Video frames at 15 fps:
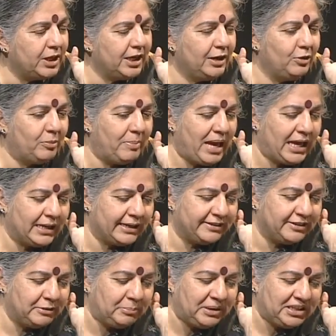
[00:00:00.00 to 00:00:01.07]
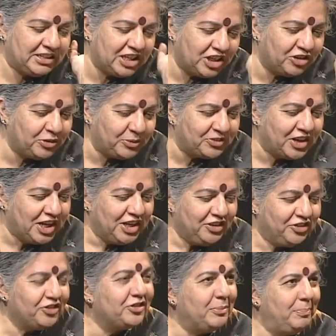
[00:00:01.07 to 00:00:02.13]
when I look back at it, but you know, it was
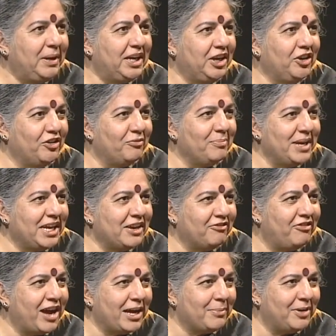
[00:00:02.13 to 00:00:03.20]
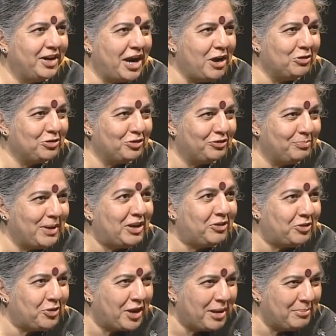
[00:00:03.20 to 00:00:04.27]
just the beginning of making fiber out of
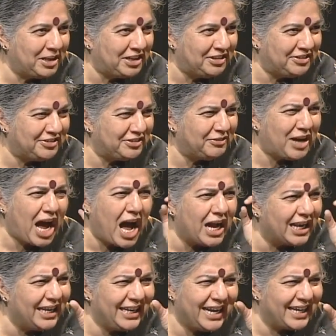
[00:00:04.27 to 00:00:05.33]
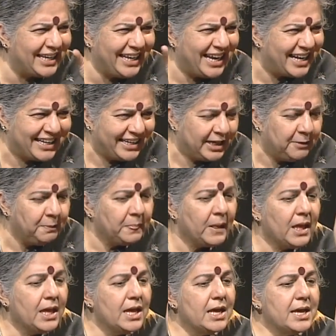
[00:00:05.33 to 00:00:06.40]
petrochemicals. They were ugly, ugly, ugly.
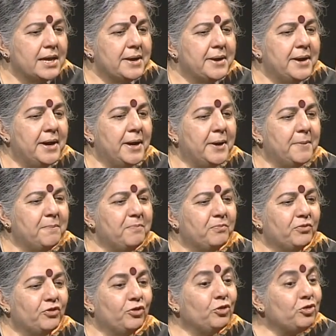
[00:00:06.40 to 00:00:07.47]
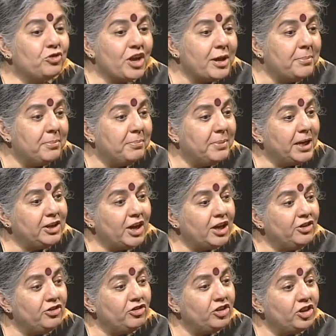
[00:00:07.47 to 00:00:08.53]
So she,
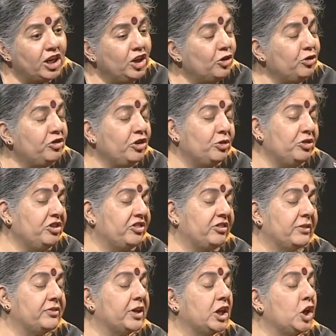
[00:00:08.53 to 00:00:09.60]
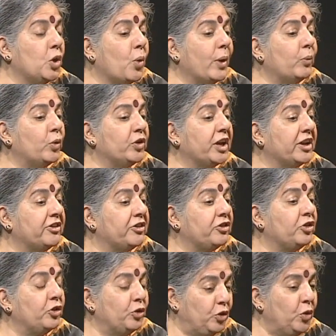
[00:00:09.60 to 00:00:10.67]
and she, you know, she could just have said, no, I won't get
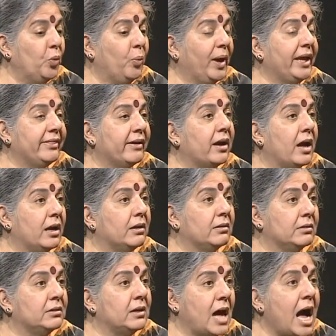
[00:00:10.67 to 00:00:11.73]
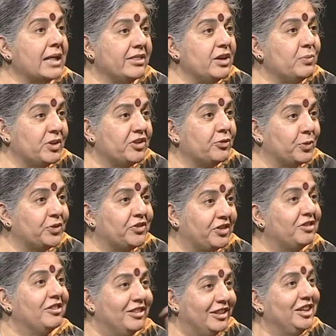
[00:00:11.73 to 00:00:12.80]
it to you. You wear the khadi, which
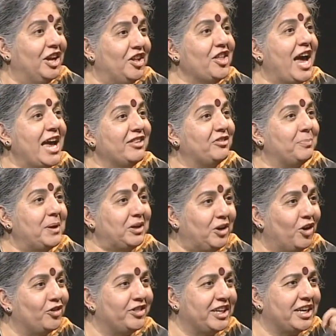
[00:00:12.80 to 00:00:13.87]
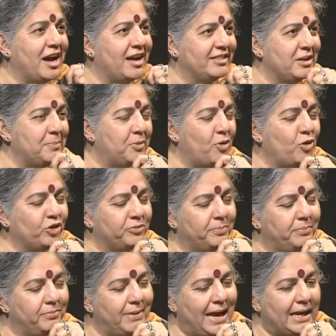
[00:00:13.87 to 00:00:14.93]
was, you know, the handspun cloth that Gandhi brought
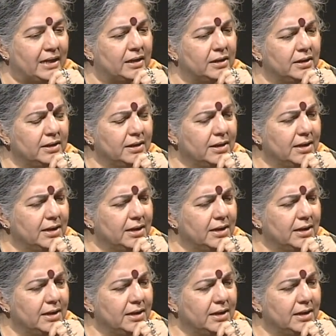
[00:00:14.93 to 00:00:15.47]
back.